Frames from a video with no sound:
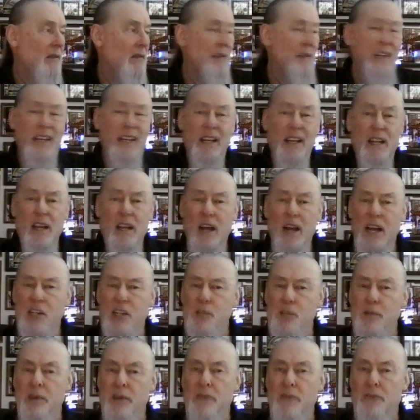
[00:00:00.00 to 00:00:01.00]
I think it
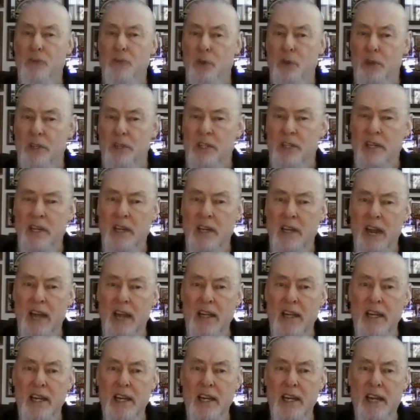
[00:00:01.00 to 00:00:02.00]
cost me
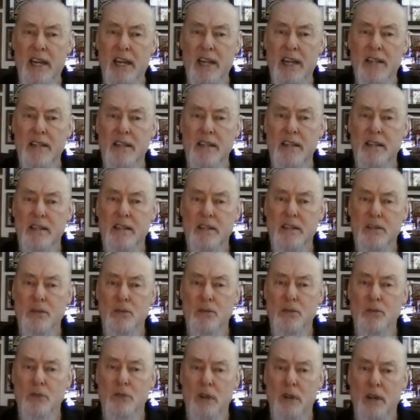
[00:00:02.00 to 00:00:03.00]
14.98
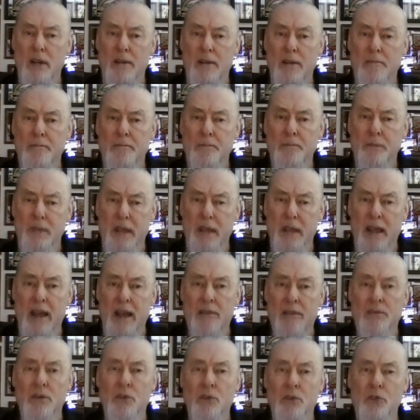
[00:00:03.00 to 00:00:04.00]
to uh,
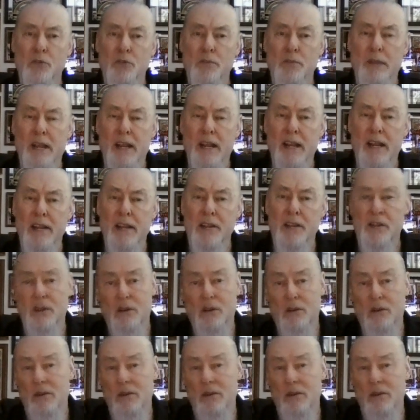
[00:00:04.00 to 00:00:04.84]
to have those made.